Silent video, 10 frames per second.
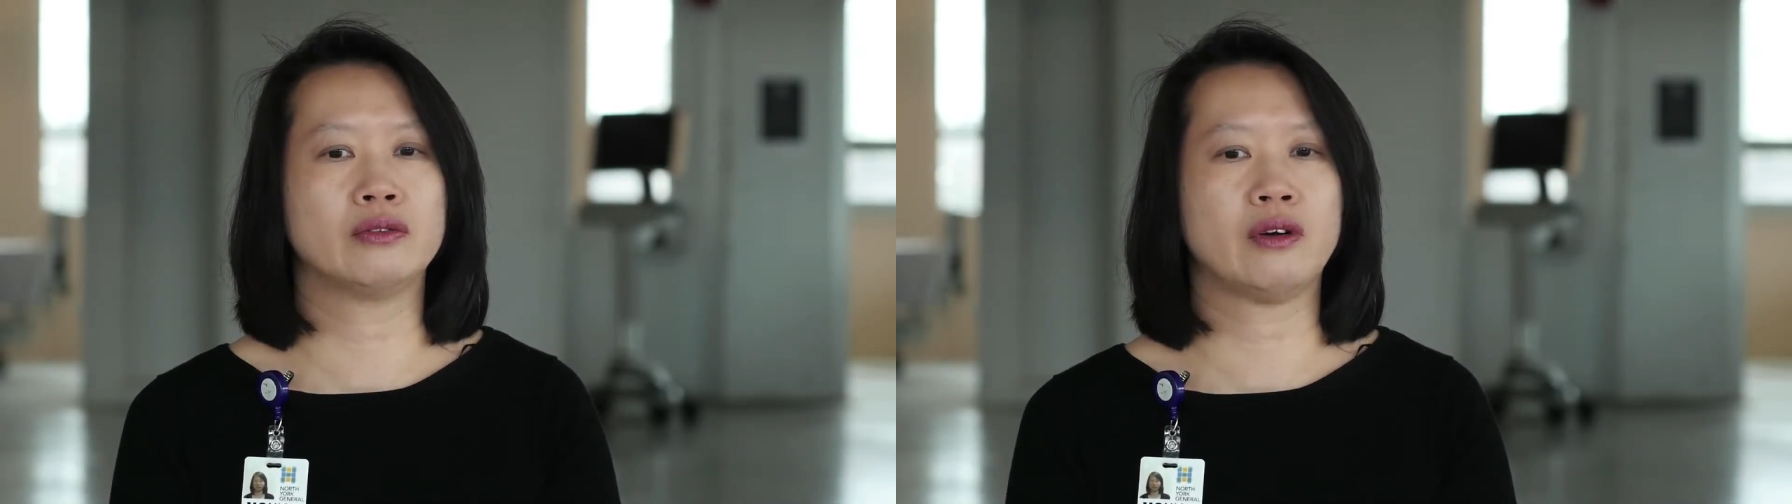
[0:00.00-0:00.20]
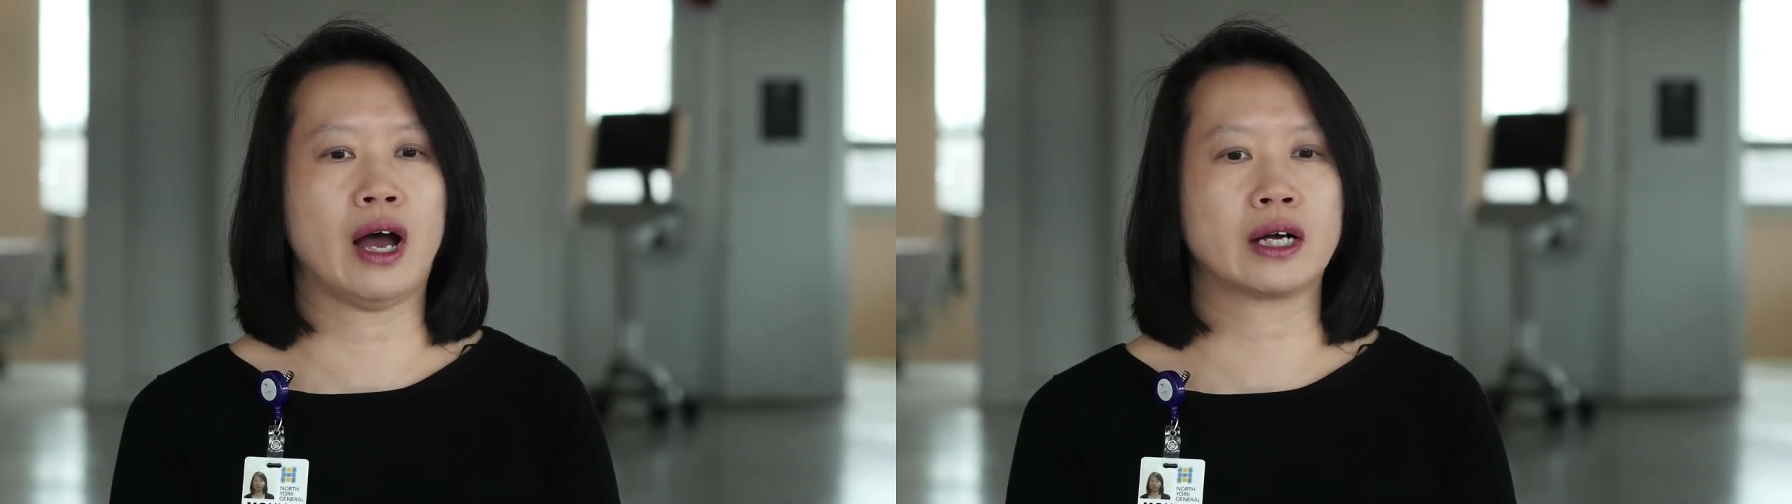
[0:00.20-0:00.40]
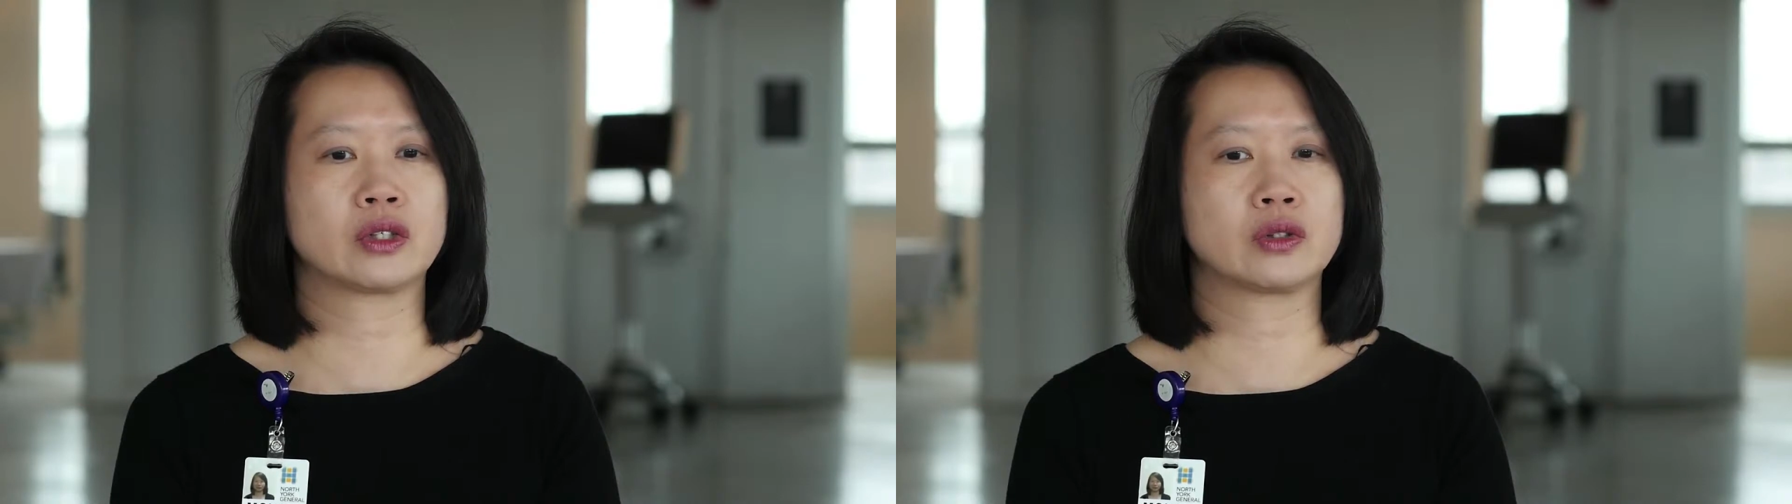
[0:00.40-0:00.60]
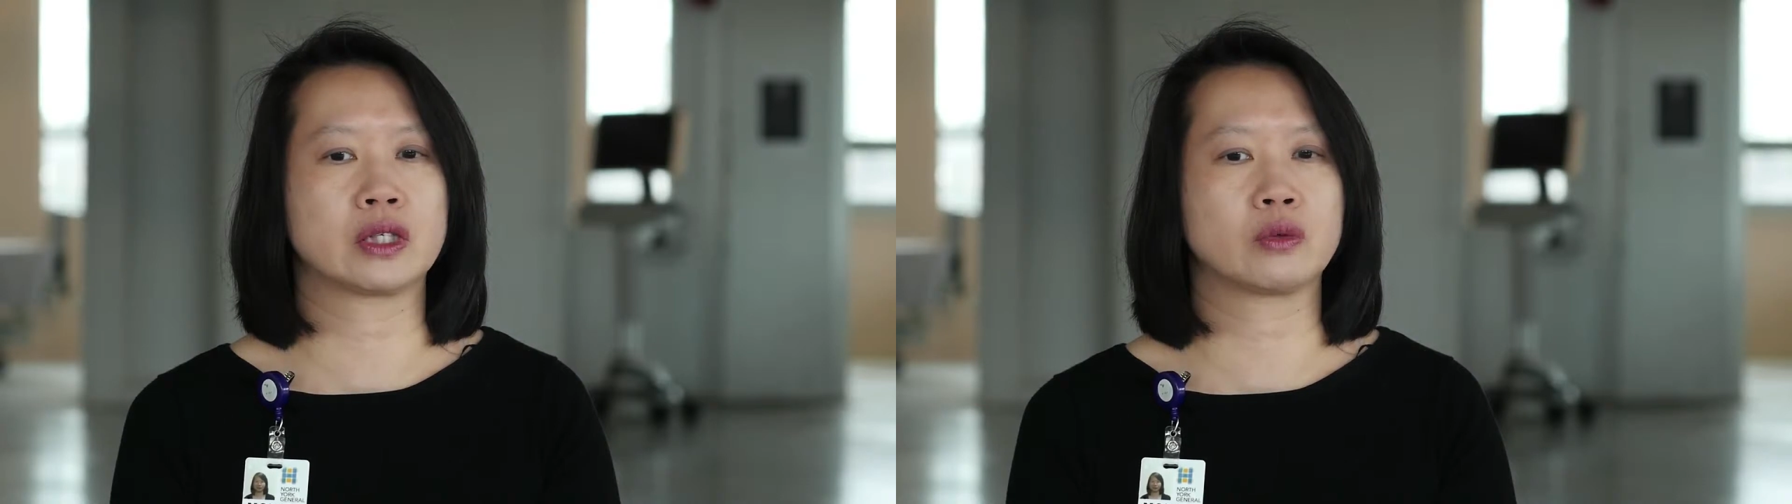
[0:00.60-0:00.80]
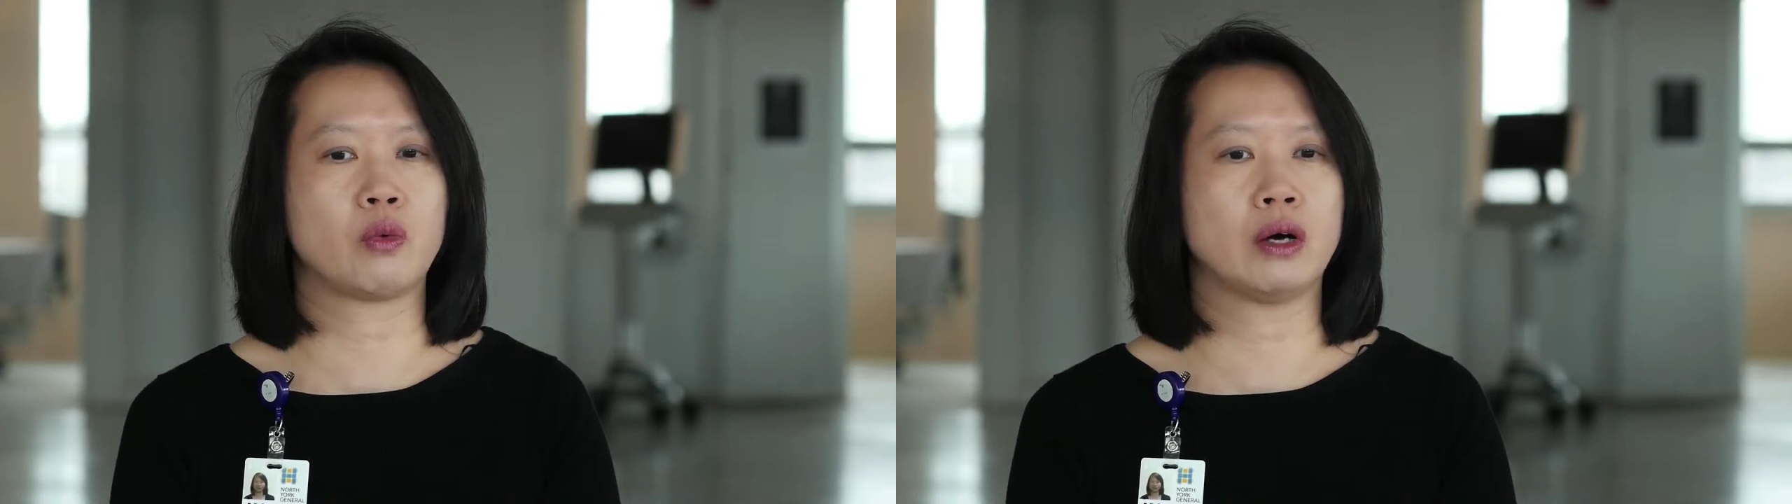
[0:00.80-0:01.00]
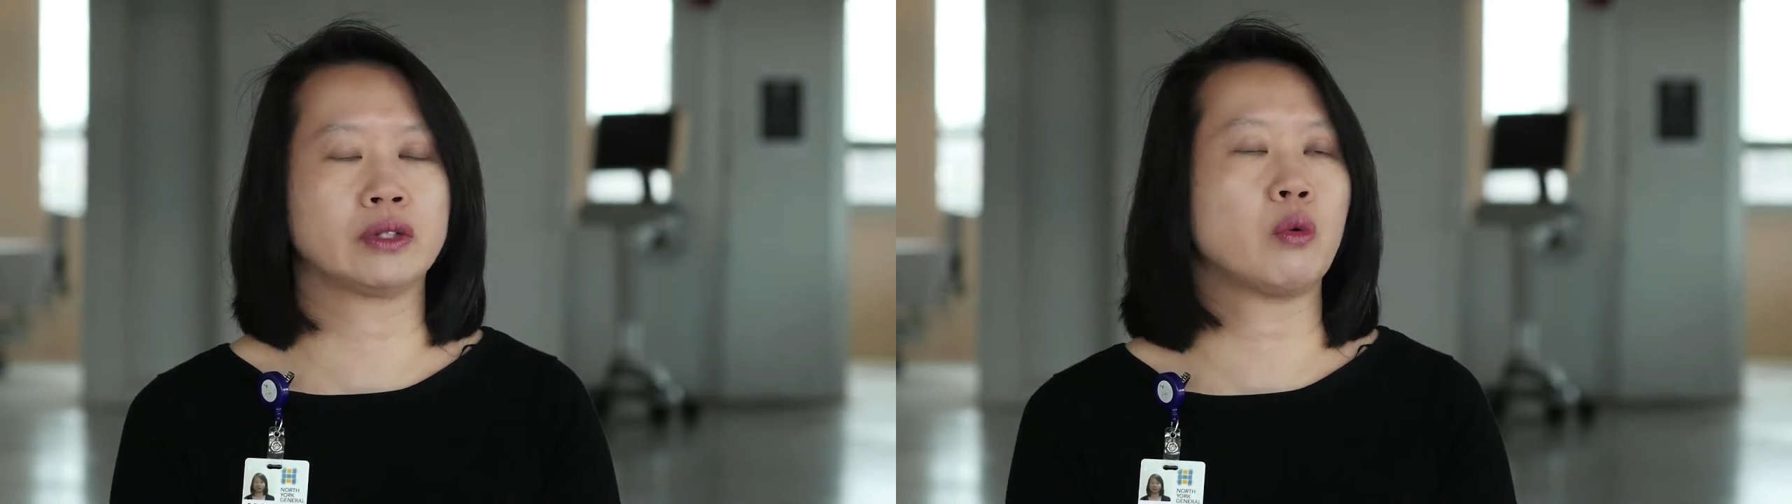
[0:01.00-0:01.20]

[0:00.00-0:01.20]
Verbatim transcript: factors as well